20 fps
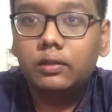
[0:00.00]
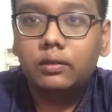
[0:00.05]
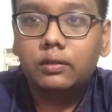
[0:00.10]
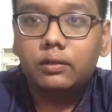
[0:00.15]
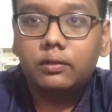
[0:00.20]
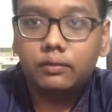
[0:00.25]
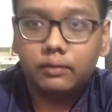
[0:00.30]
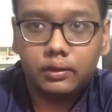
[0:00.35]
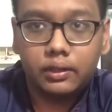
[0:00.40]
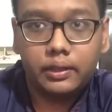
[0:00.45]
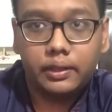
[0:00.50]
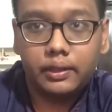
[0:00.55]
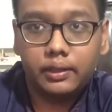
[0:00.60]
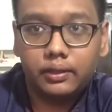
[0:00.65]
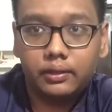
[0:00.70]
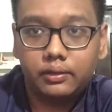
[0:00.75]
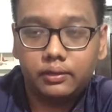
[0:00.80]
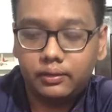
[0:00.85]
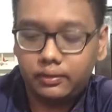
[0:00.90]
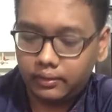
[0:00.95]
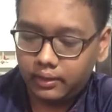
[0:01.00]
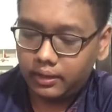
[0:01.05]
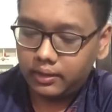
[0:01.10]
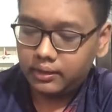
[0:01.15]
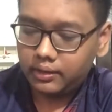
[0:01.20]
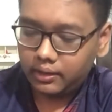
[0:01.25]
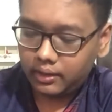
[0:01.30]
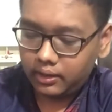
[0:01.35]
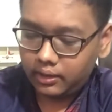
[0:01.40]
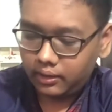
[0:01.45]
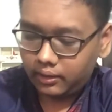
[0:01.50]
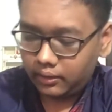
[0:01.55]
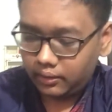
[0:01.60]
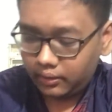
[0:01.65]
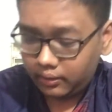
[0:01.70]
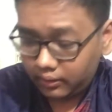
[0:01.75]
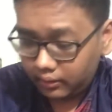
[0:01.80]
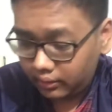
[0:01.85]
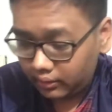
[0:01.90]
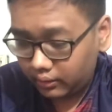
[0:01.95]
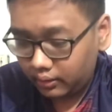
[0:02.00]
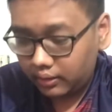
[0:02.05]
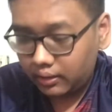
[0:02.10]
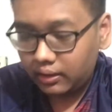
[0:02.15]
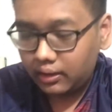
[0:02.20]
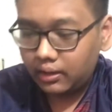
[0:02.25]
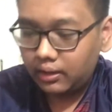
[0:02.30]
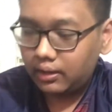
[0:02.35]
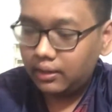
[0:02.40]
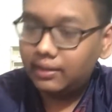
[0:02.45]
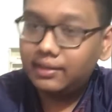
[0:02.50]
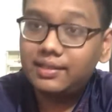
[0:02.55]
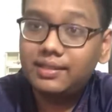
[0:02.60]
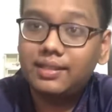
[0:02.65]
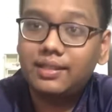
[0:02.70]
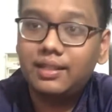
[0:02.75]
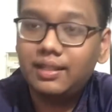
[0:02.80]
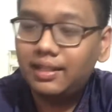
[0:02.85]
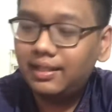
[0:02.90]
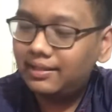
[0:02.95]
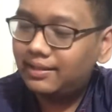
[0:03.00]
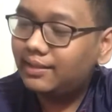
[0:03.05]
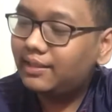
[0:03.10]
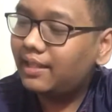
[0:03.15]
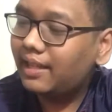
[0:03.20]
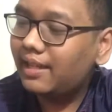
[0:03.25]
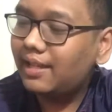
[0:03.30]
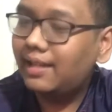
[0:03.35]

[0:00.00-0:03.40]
Well, you can see it state